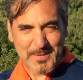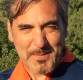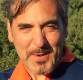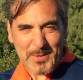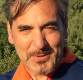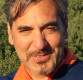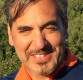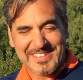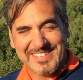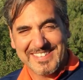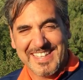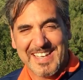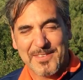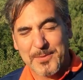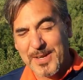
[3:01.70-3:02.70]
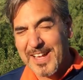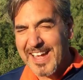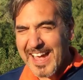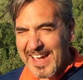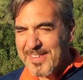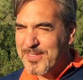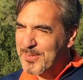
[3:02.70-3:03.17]
the most, he said,
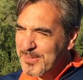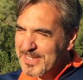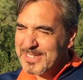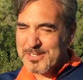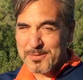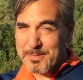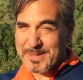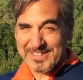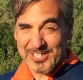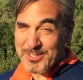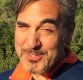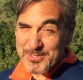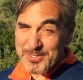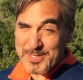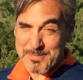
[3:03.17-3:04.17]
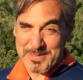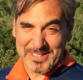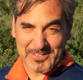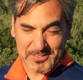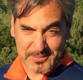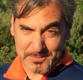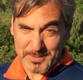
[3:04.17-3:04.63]
well, I do this, but don't do it
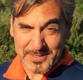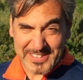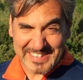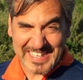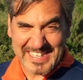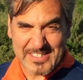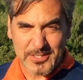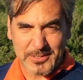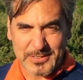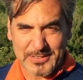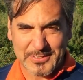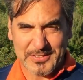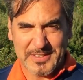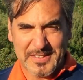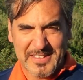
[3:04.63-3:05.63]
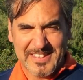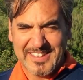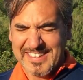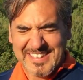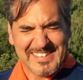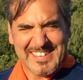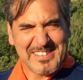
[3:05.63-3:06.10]
because it's very dangerous.
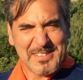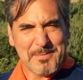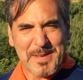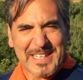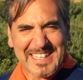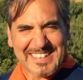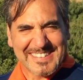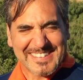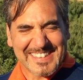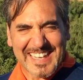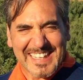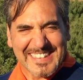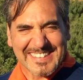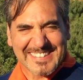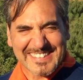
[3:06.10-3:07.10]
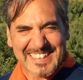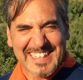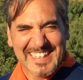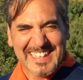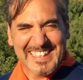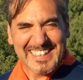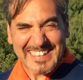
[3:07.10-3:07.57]
That doesn't make any sense.
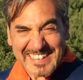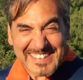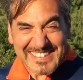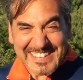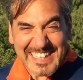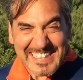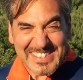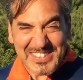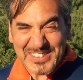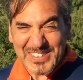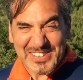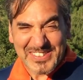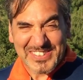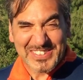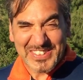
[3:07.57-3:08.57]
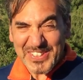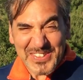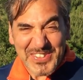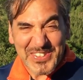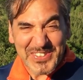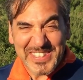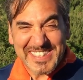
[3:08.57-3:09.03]
It is dangerous.
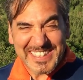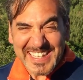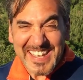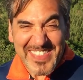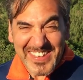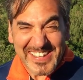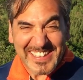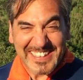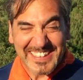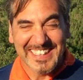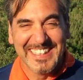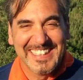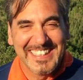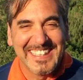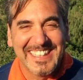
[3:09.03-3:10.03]
Don't do it either.